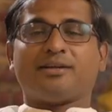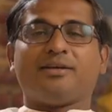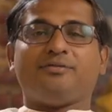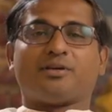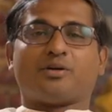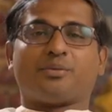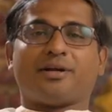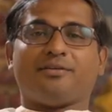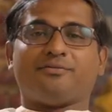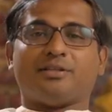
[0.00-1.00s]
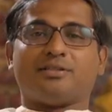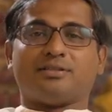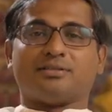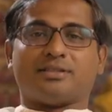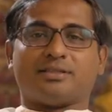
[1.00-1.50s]
Currently, we are operating
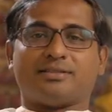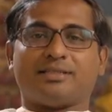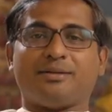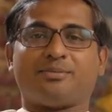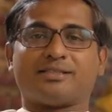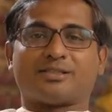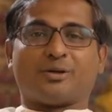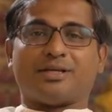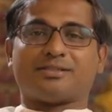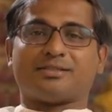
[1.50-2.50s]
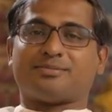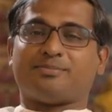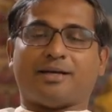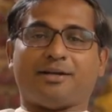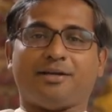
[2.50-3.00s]
within 30 plus
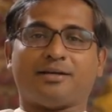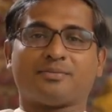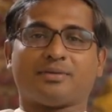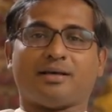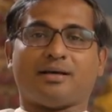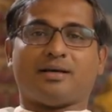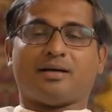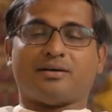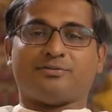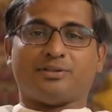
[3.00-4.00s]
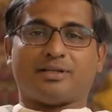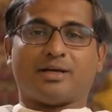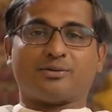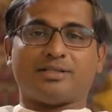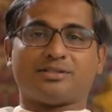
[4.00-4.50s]
locations pan-India for the
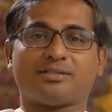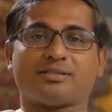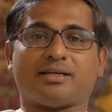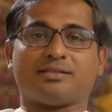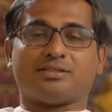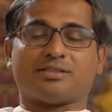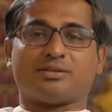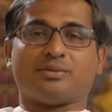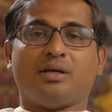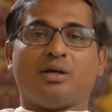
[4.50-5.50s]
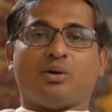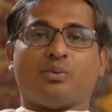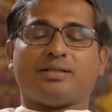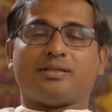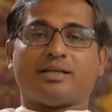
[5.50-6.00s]
cloud kitchens, and
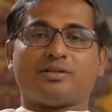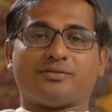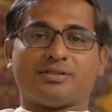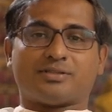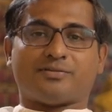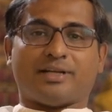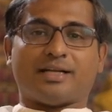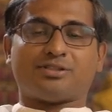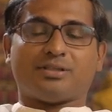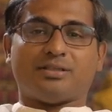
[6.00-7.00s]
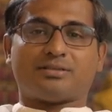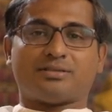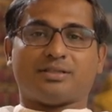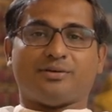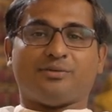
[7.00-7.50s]
within the end of this financial year,
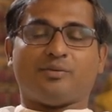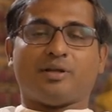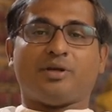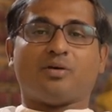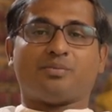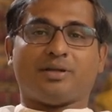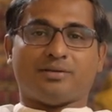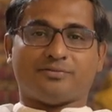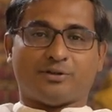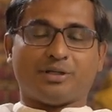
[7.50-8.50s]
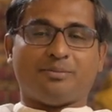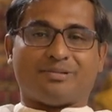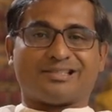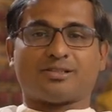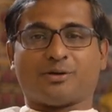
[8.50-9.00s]
we will be opening 40
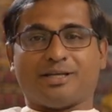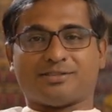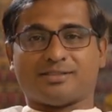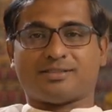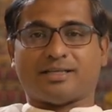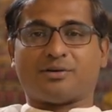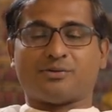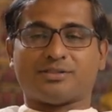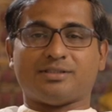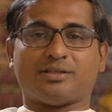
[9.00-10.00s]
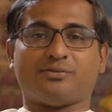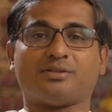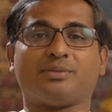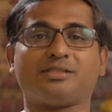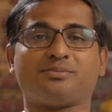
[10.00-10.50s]
plus locations across India
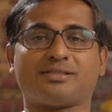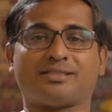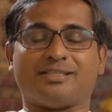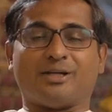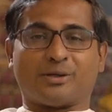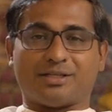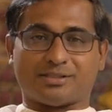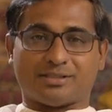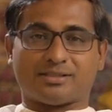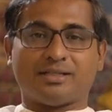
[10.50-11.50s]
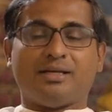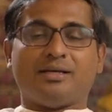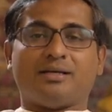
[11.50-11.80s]
with multiple city locations